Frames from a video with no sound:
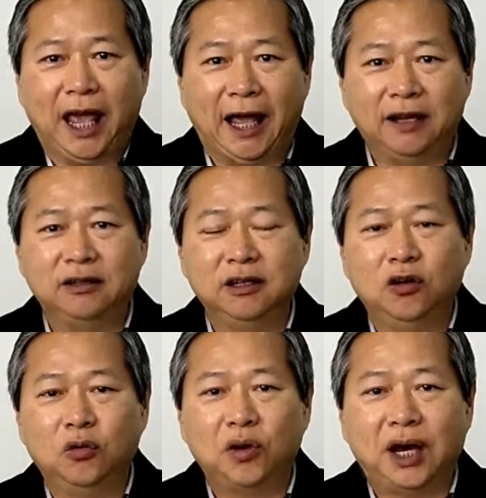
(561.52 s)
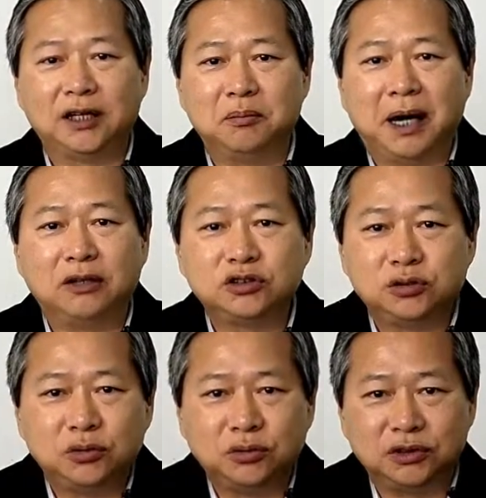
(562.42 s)
And what are the
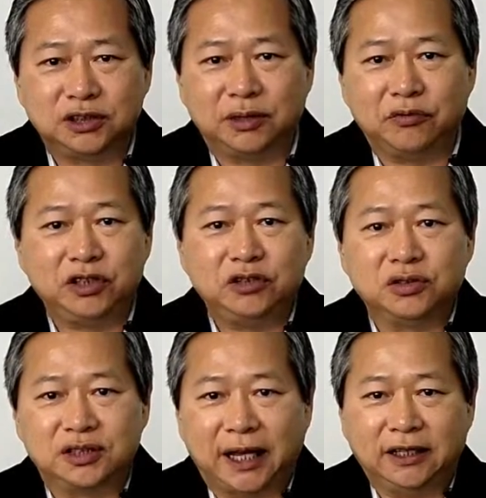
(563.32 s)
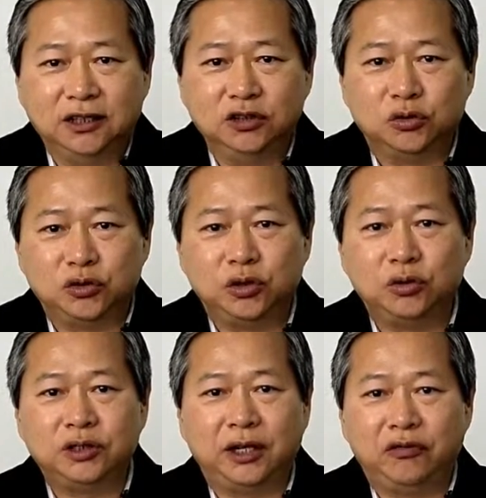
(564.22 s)
milestones that we need to set to
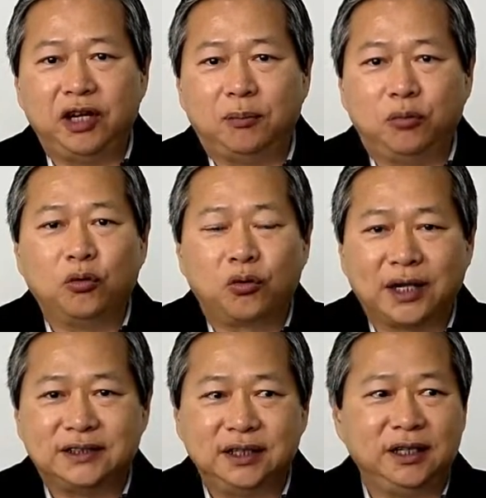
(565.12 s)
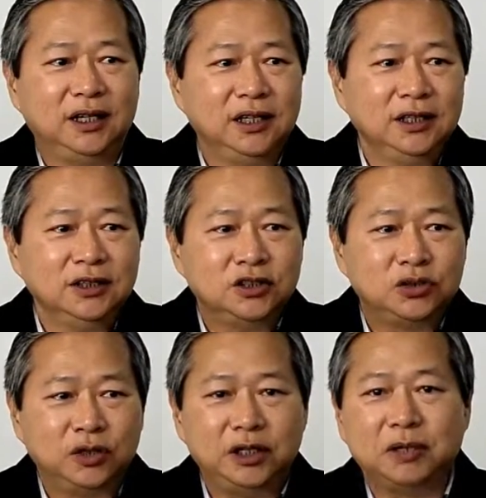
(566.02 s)
show that we are progressing?
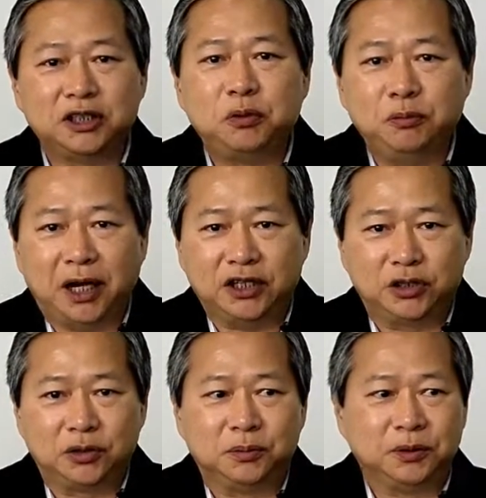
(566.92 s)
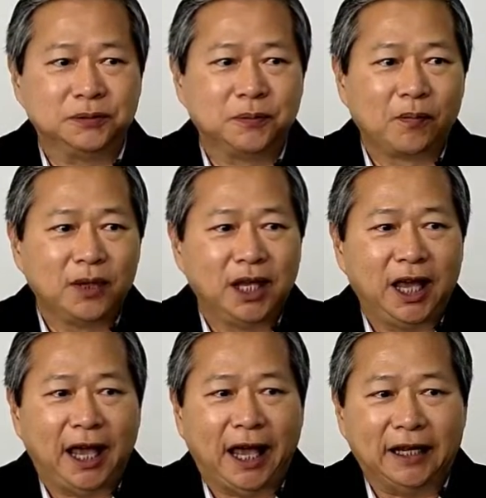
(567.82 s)
So it must be measurable
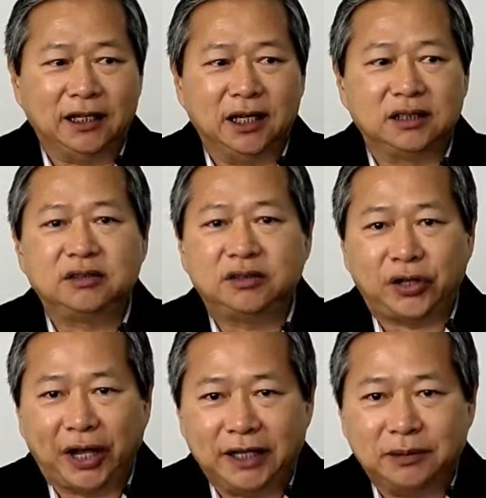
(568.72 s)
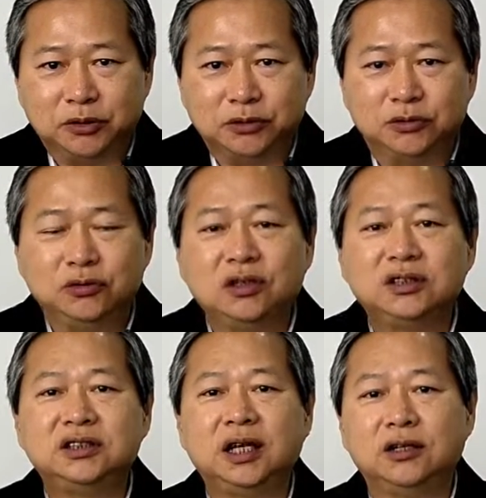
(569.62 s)
and attainable. Do not
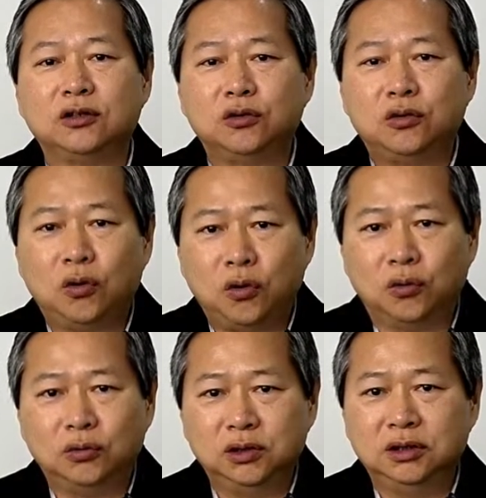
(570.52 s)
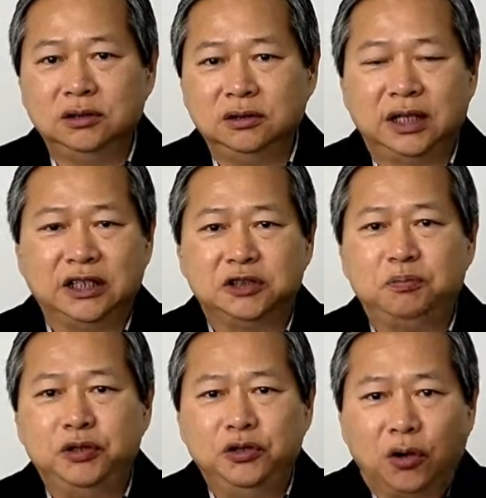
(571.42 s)
set a goal that is
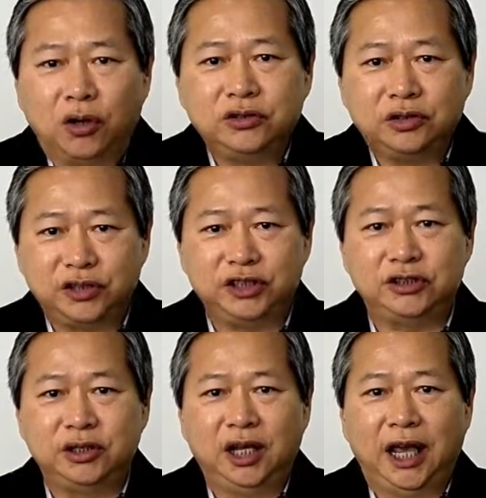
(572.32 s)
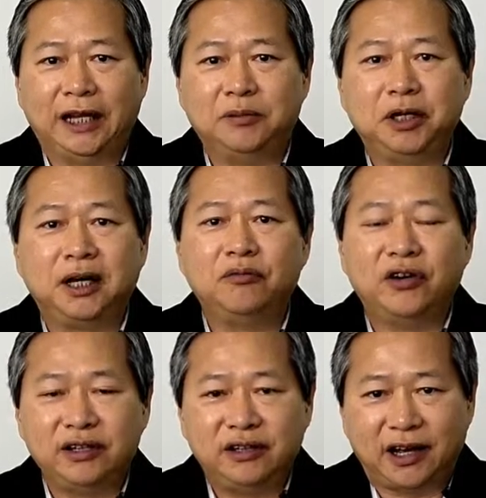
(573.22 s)
beyond your reach and it becomes
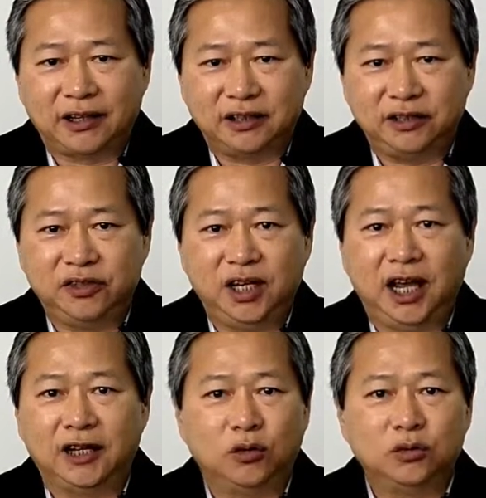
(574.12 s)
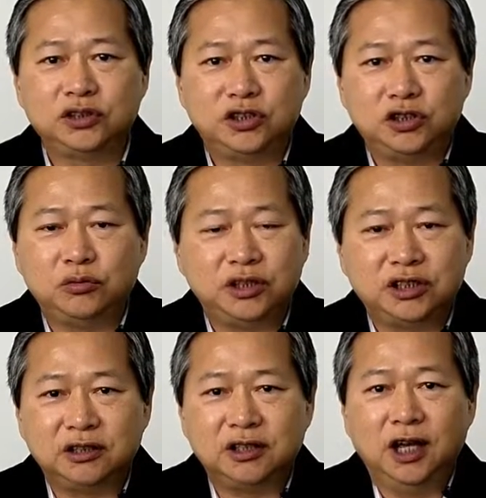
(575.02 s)
very negative and the whole
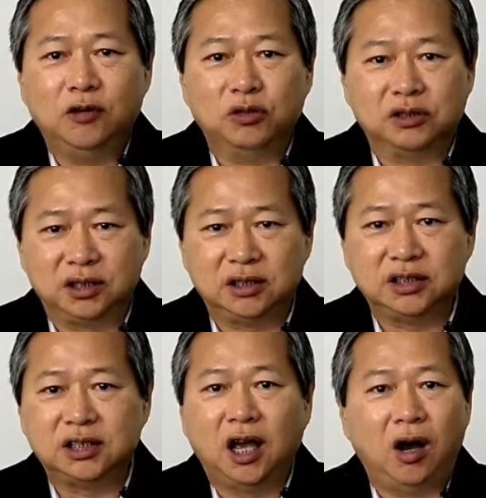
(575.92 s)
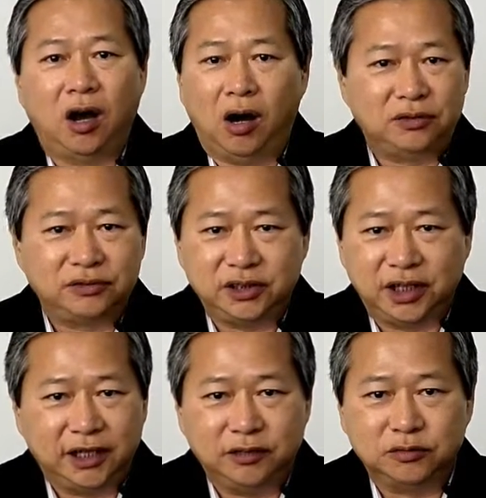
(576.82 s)
situation will turn awry
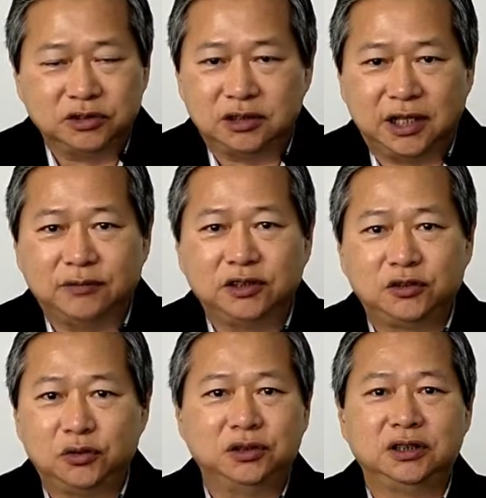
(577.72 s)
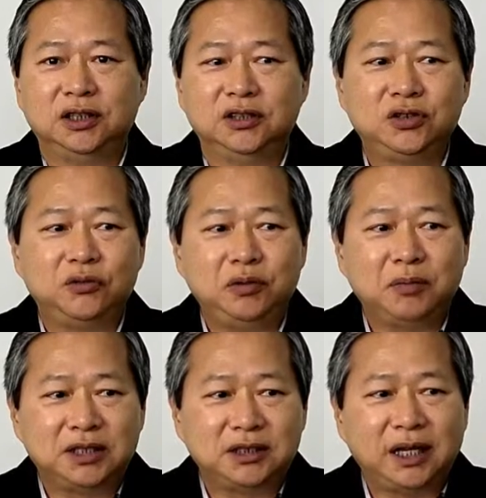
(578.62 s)
and it was never good. So we
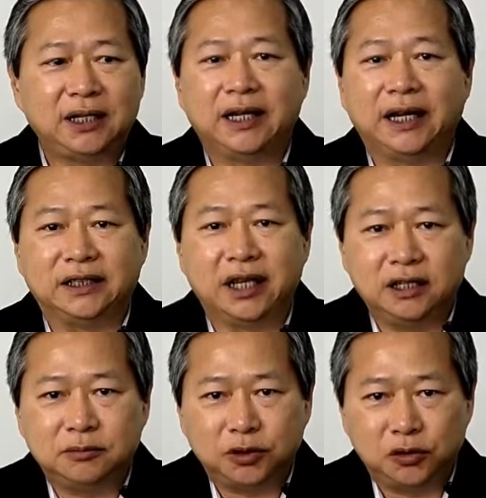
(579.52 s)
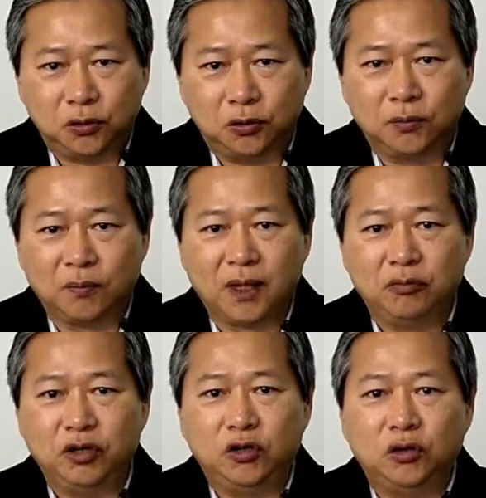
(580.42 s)
must set an attainable goal.
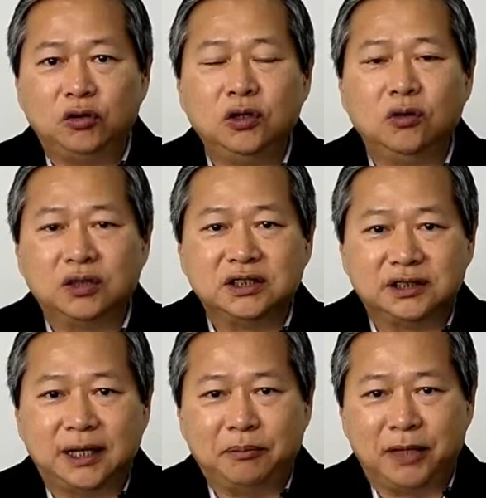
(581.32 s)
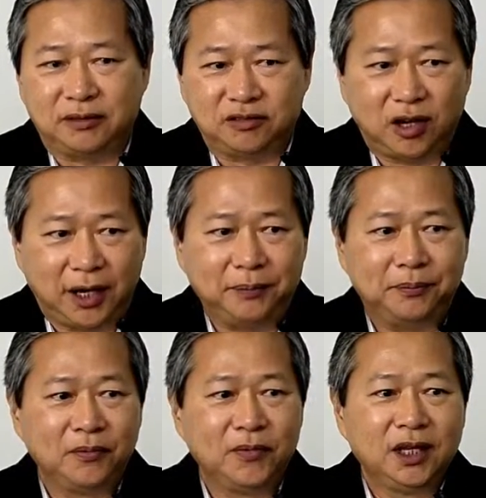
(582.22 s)
We go one step at a time.
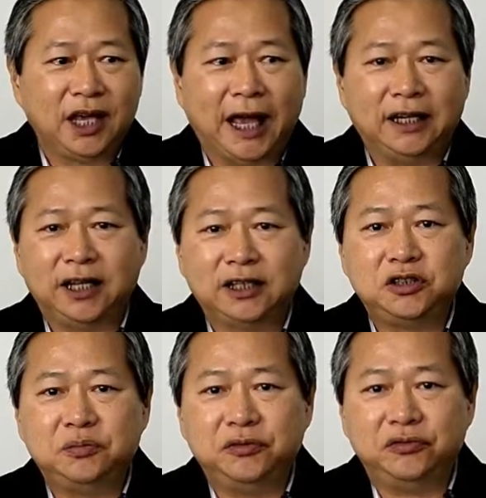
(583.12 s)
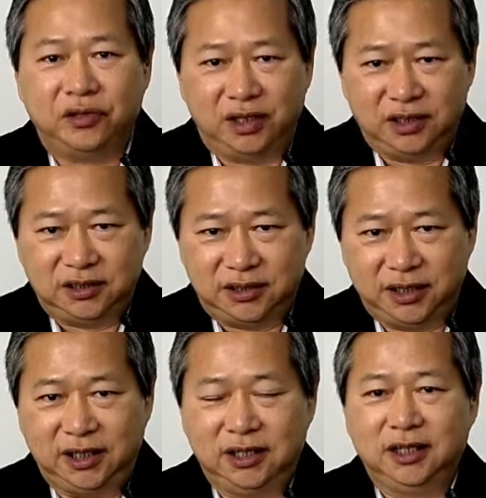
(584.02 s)
And it has to be realistic.